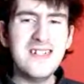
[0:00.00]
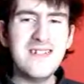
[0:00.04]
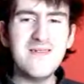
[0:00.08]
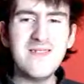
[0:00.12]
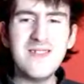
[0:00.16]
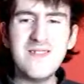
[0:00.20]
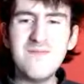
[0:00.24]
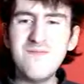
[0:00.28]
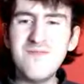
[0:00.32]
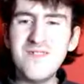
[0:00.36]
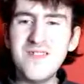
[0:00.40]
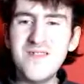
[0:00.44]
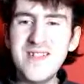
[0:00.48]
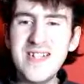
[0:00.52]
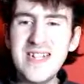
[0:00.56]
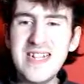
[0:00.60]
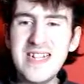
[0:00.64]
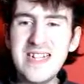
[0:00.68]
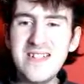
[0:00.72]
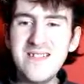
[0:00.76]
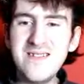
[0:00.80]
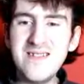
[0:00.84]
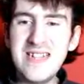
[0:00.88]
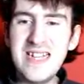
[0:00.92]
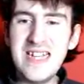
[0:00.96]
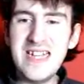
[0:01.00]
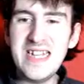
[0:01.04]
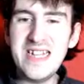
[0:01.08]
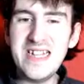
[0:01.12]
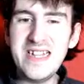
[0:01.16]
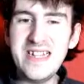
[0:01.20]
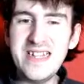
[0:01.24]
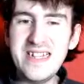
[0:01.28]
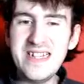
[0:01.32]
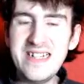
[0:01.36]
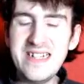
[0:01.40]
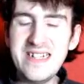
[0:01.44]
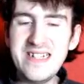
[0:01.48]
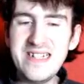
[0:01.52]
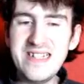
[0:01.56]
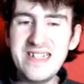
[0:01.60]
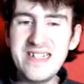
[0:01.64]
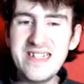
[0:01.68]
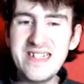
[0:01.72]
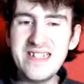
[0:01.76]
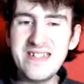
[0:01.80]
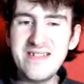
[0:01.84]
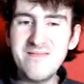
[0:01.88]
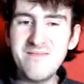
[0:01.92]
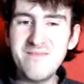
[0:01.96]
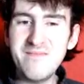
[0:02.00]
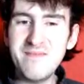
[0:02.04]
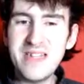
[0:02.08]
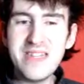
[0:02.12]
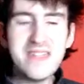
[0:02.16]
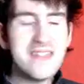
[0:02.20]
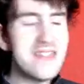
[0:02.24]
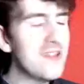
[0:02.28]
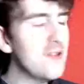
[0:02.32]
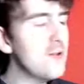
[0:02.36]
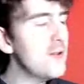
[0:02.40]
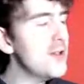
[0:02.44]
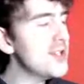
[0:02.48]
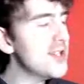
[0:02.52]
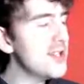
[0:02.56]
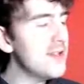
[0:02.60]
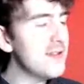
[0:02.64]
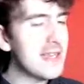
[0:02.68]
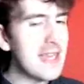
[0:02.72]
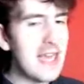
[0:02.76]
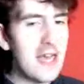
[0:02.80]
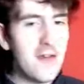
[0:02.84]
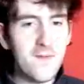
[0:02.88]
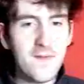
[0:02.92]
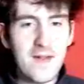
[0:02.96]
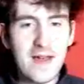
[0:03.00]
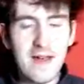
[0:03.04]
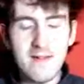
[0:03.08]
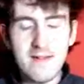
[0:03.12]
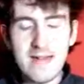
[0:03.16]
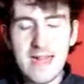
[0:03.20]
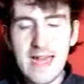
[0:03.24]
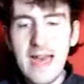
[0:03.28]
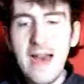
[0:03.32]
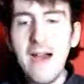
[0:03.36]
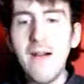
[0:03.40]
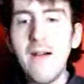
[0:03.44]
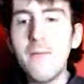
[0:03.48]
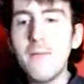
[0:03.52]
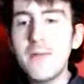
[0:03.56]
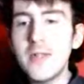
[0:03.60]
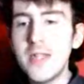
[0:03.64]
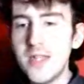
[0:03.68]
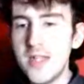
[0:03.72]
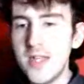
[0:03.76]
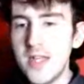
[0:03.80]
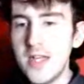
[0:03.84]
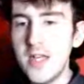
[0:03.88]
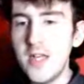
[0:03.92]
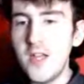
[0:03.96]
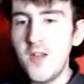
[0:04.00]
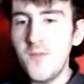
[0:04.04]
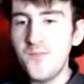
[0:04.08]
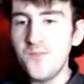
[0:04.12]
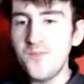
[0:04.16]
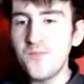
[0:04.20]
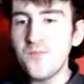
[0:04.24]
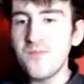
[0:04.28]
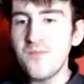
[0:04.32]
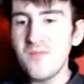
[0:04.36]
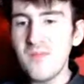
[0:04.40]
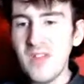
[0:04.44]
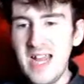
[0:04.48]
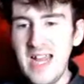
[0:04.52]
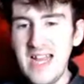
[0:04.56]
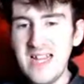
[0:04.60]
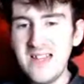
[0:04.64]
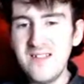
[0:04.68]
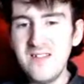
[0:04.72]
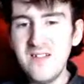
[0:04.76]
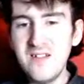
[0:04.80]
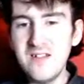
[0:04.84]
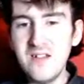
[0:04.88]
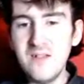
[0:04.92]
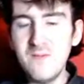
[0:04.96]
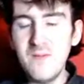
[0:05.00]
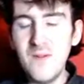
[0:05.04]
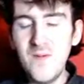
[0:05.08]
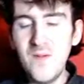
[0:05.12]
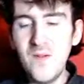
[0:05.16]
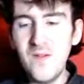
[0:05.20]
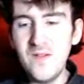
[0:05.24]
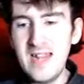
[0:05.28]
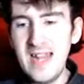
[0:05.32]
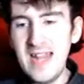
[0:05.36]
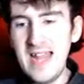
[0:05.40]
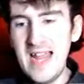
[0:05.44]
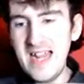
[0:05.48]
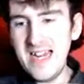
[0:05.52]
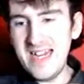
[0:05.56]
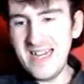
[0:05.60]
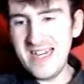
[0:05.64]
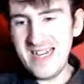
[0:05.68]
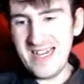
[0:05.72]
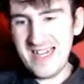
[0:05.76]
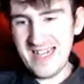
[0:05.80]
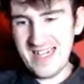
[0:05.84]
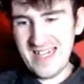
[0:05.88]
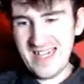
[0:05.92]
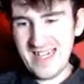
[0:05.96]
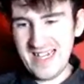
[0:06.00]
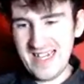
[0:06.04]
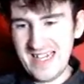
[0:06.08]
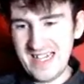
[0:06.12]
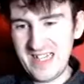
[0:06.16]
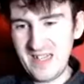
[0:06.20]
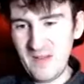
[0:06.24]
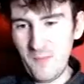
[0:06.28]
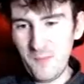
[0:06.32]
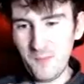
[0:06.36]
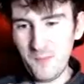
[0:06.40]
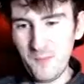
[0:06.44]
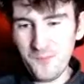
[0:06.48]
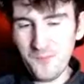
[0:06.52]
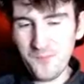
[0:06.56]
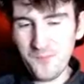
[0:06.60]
I'm just wondering how's it gonna last? Because they always do get found out, and when they do, it's not long before they get kicked.